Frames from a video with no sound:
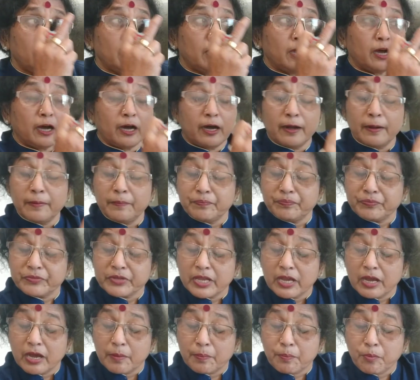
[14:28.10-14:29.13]

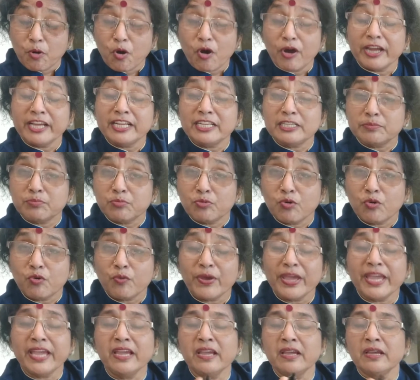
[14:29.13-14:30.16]
a point
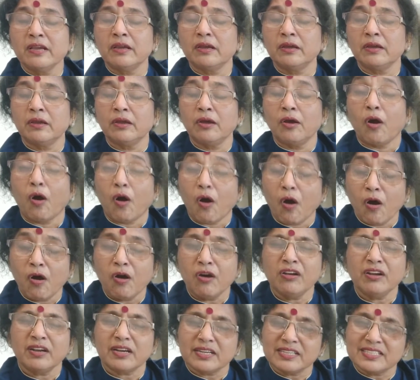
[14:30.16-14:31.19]
moving
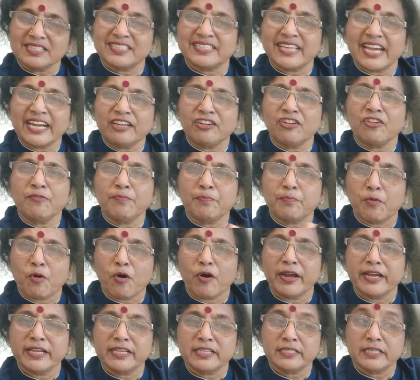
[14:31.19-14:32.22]
or a set of
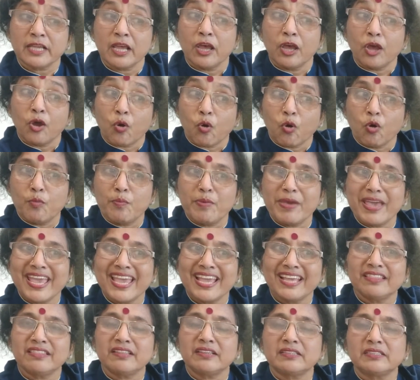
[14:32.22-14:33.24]
points
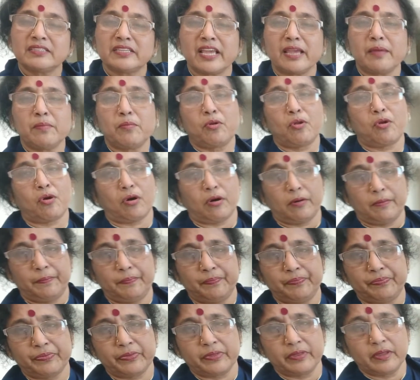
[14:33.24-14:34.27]
obeying the same law.
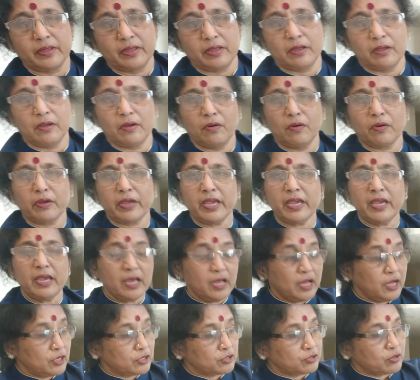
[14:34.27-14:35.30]
Okay,
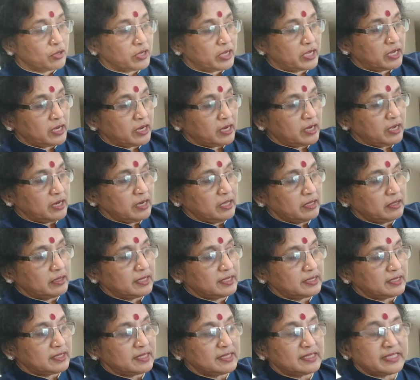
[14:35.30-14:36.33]
so here
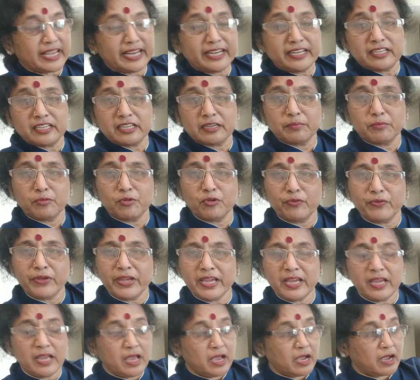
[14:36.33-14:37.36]
this is center
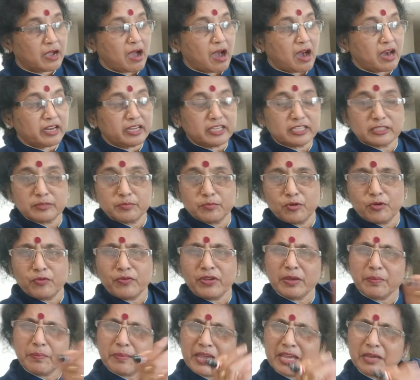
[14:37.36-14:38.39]
moving, car is
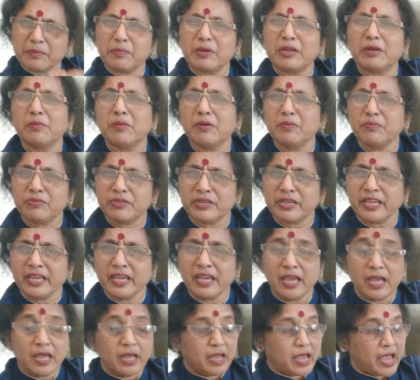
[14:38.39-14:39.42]
moving, make minimum
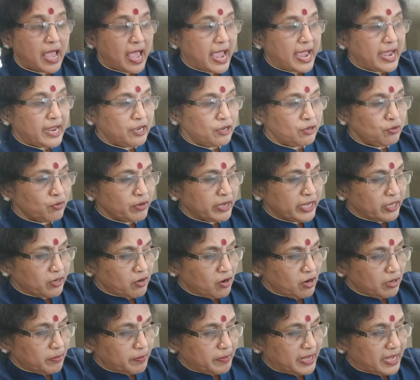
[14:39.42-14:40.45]
3. And you
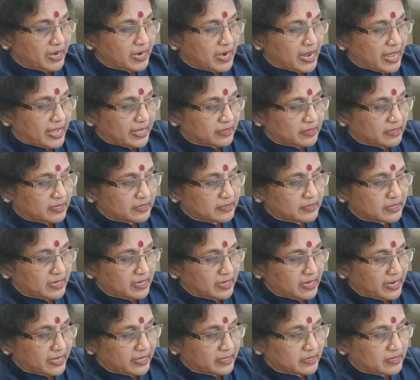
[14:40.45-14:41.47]
cannot make like this
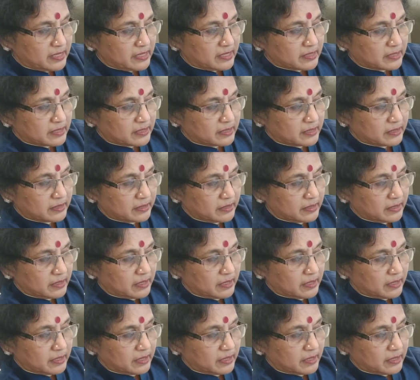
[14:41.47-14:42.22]
and like this.